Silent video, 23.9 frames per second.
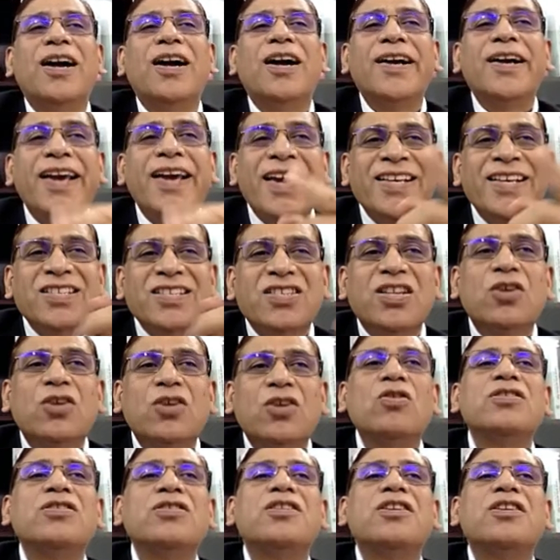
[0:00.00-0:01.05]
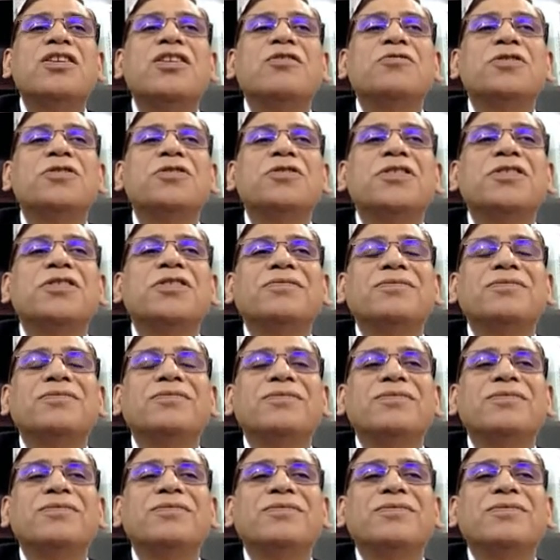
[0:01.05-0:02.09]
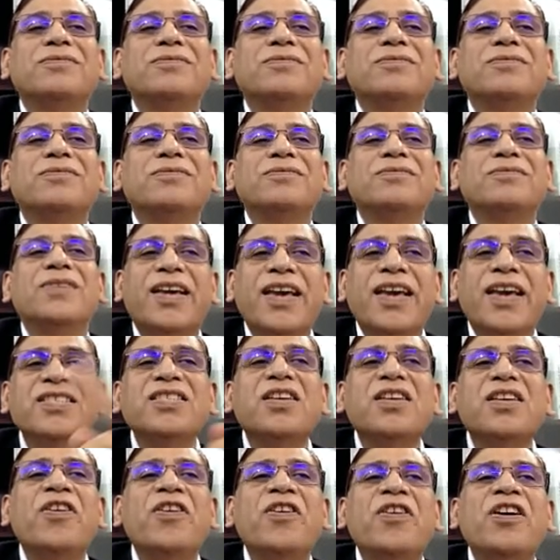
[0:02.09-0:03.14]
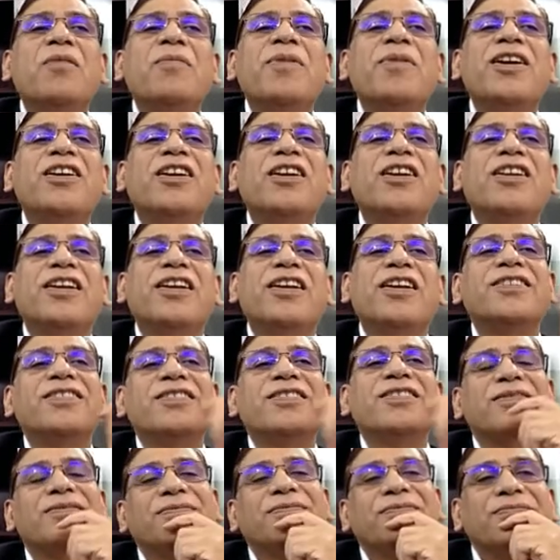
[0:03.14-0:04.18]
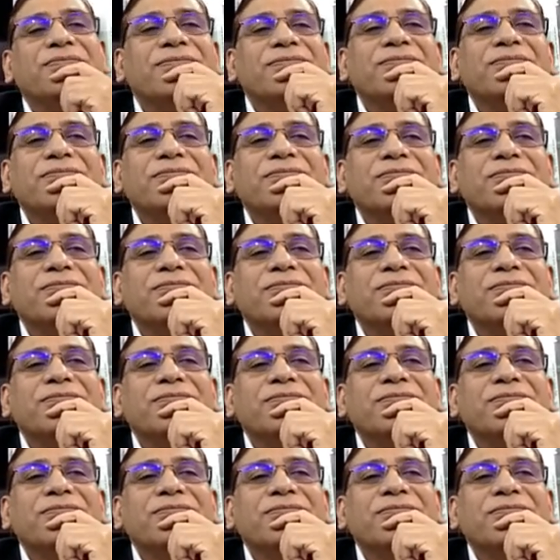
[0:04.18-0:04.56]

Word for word: against the constitution, against the fundamental rights.